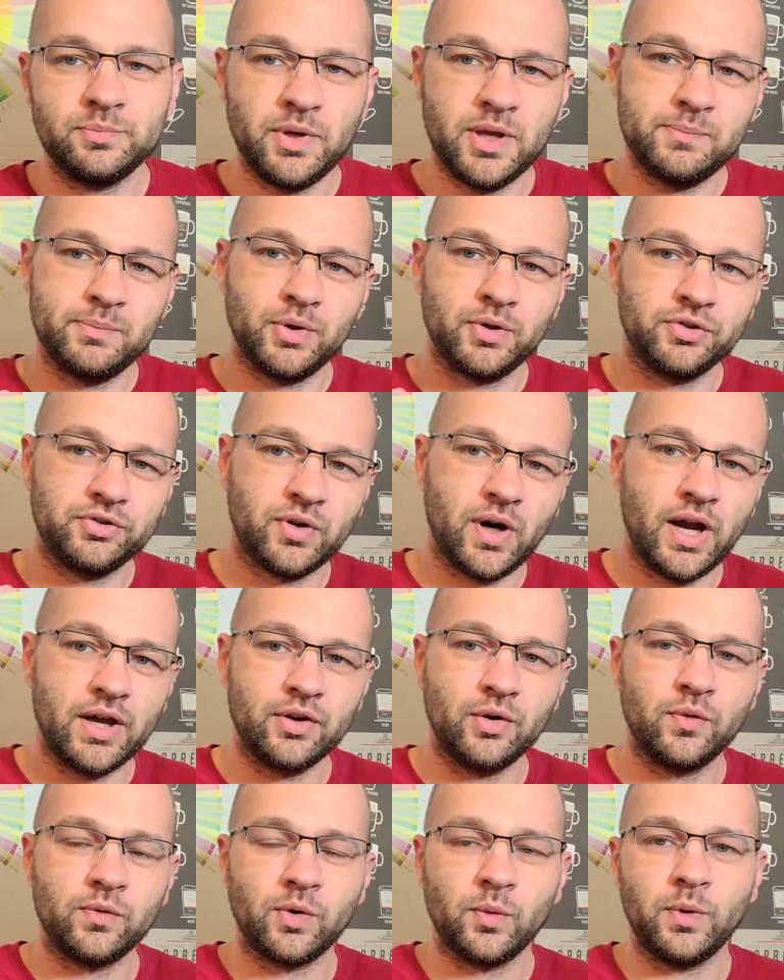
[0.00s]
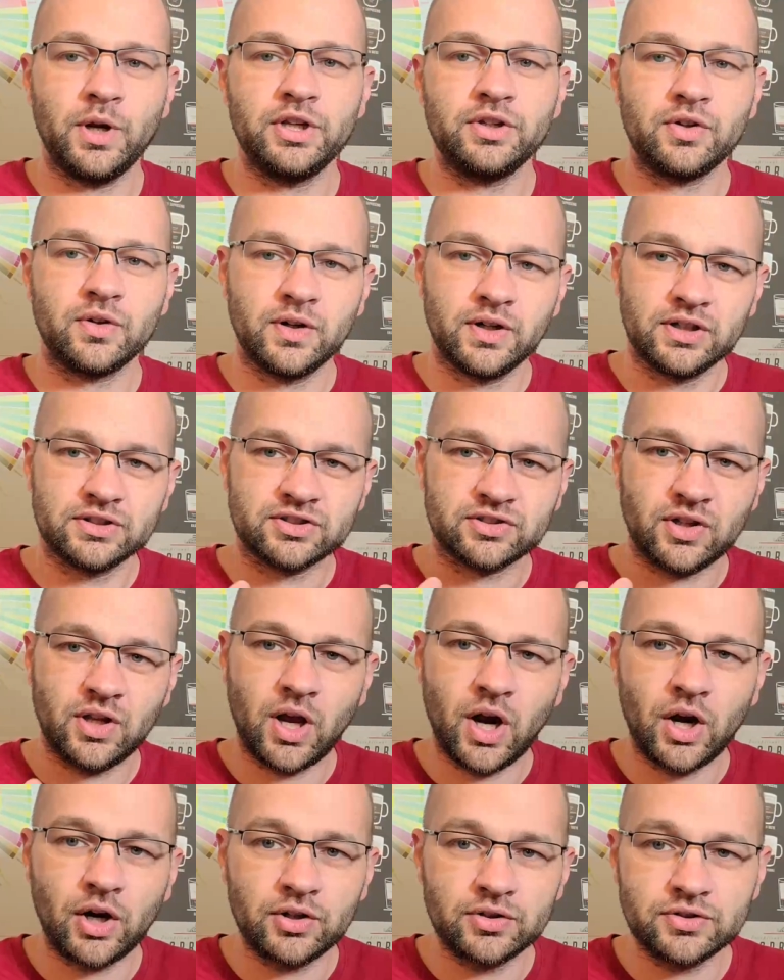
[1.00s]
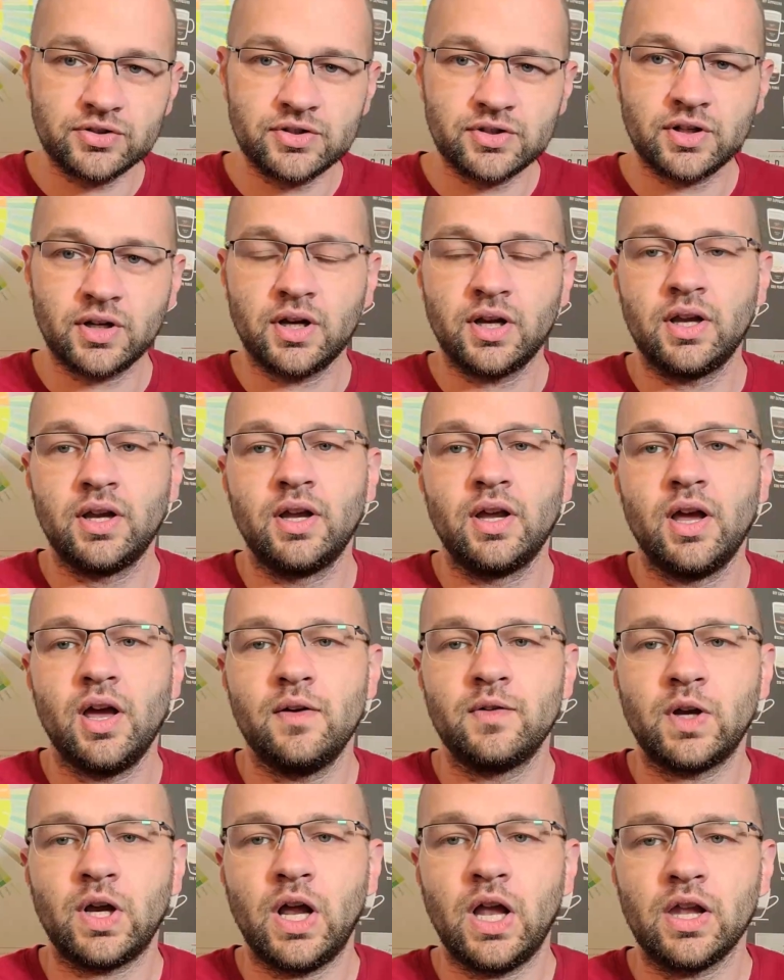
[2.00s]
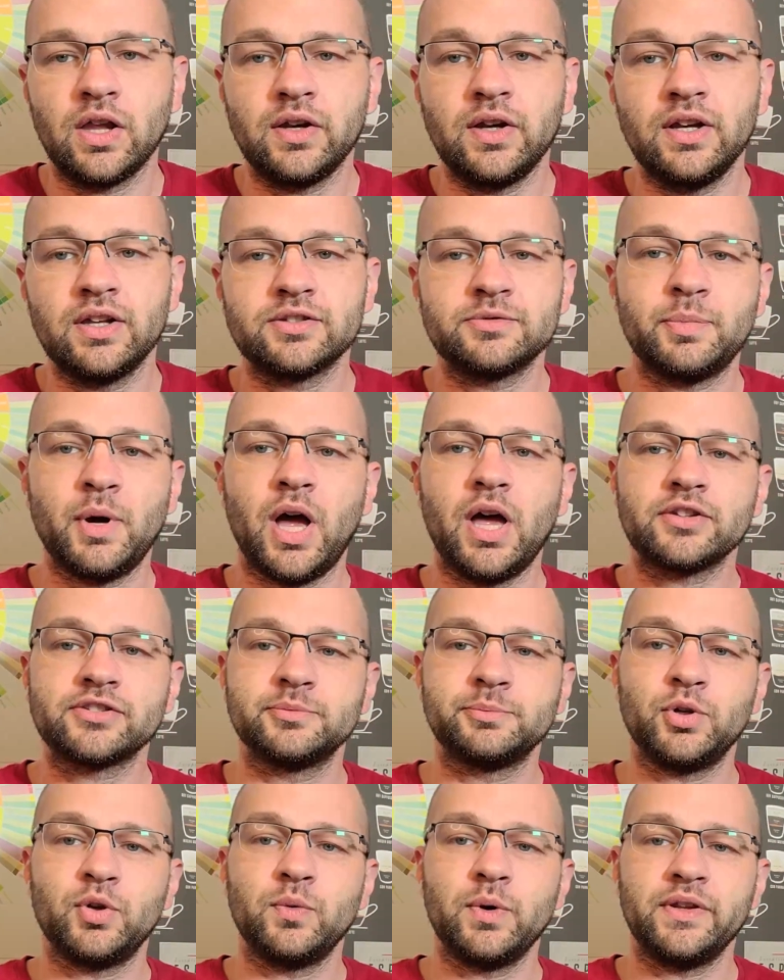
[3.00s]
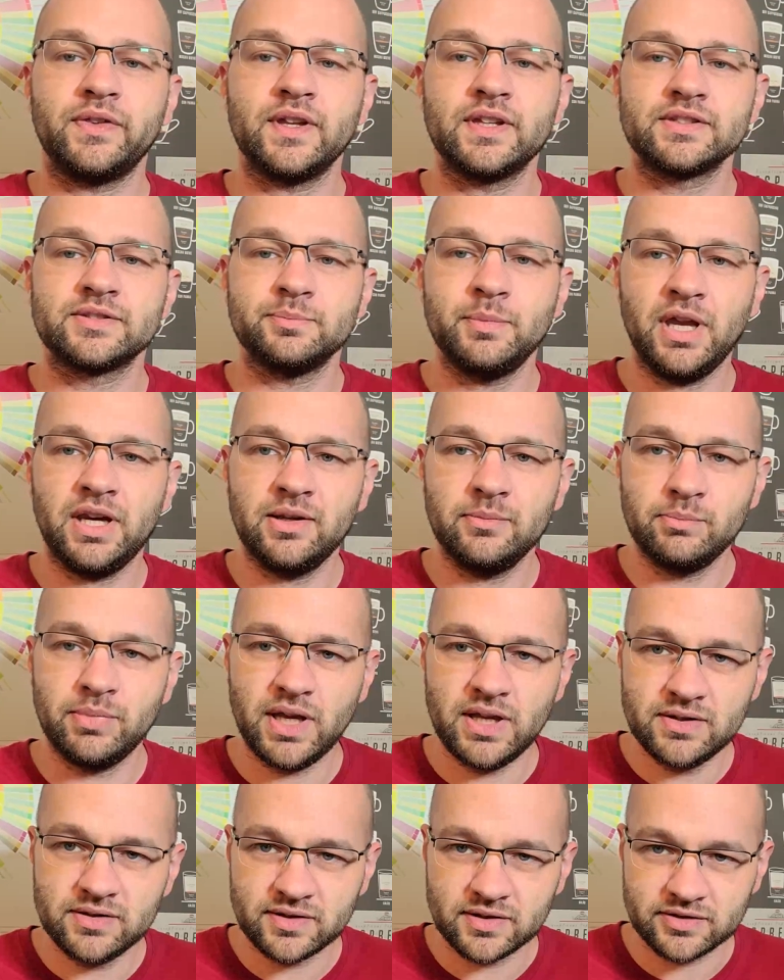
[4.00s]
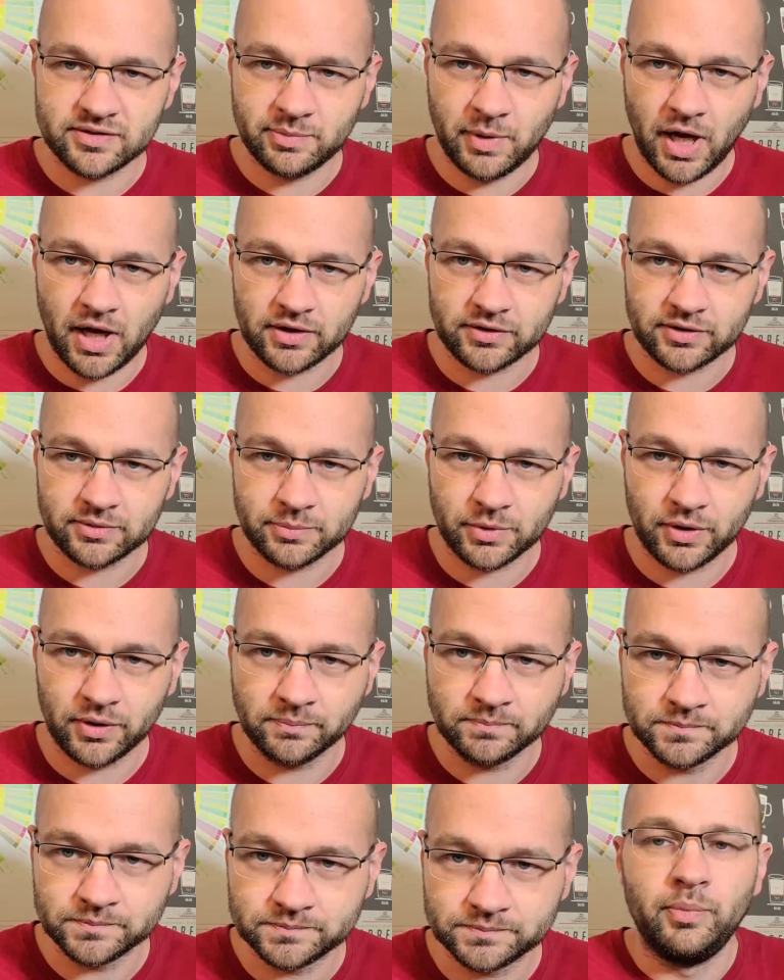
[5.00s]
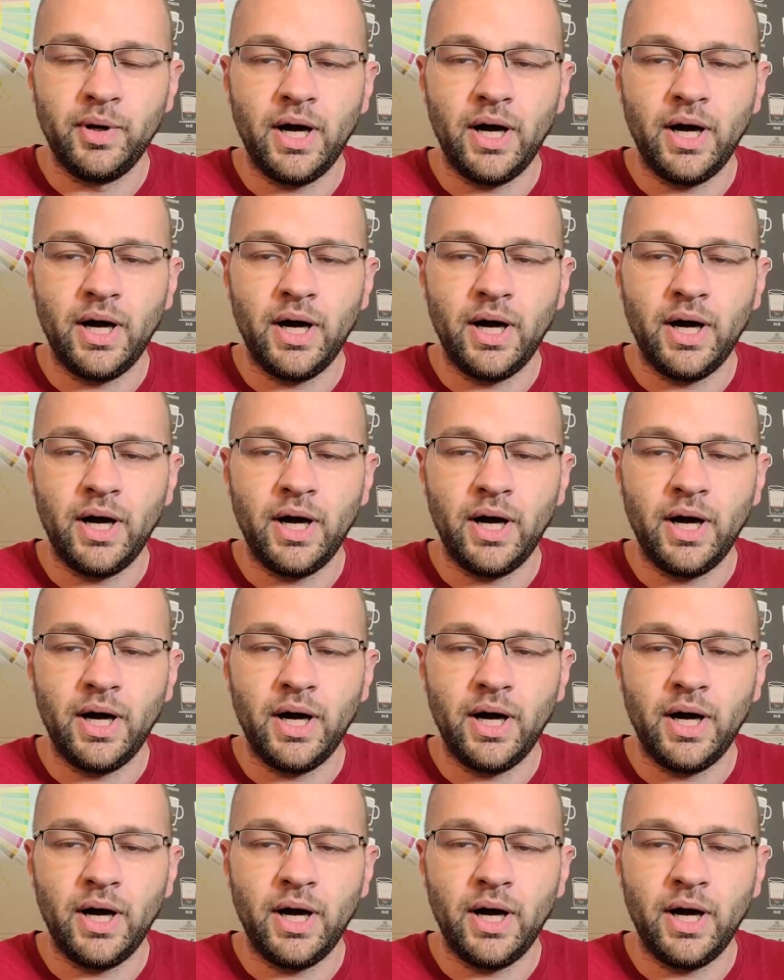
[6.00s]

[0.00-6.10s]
People try and overwinter in as large of a colony as possible with as many bees as possible.